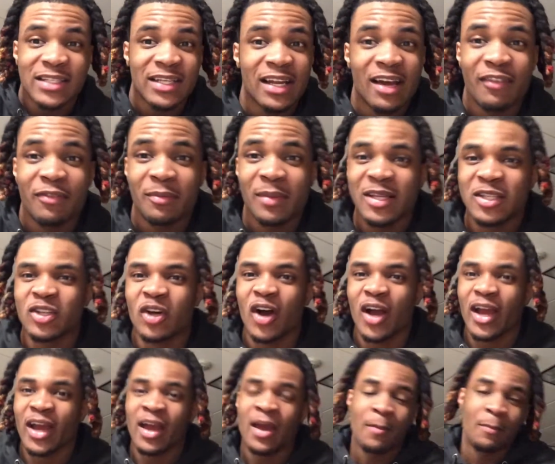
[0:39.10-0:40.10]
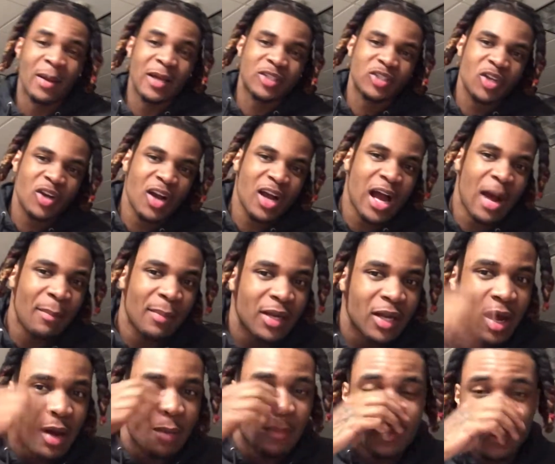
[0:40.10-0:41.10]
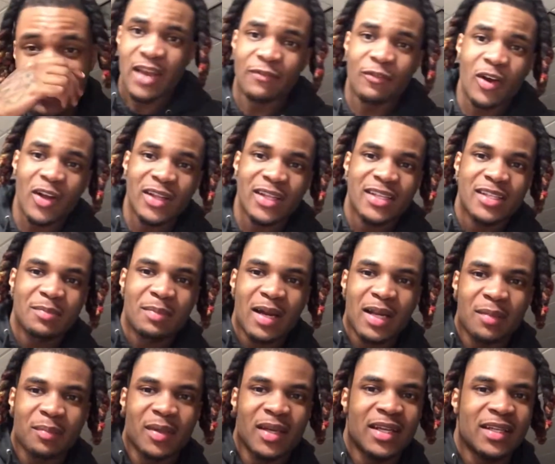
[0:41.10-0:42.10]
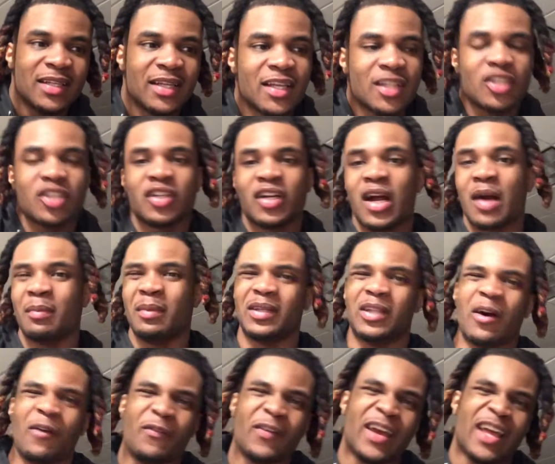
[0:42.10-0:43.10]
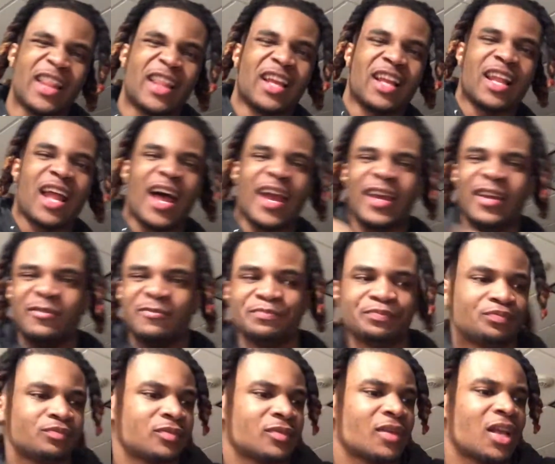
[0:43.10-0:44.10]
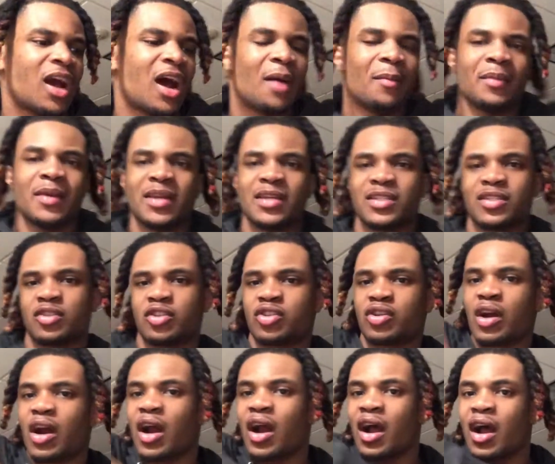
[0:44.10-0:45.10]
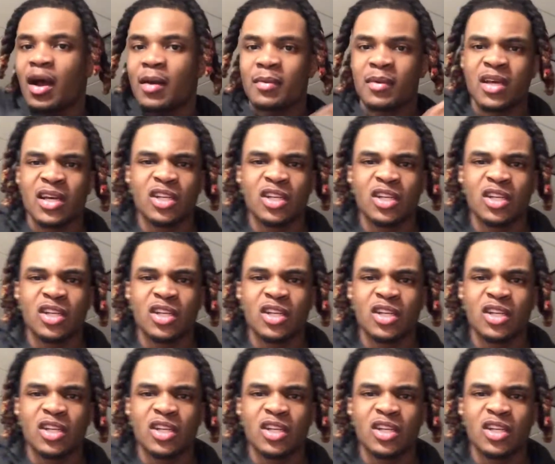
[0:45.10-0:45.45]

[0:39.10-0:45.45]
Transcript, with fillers: enough of me talking. Make sure y'all comment down below if y'all think it's about to be a this or not. But don't forget to like, comment, and subscribe.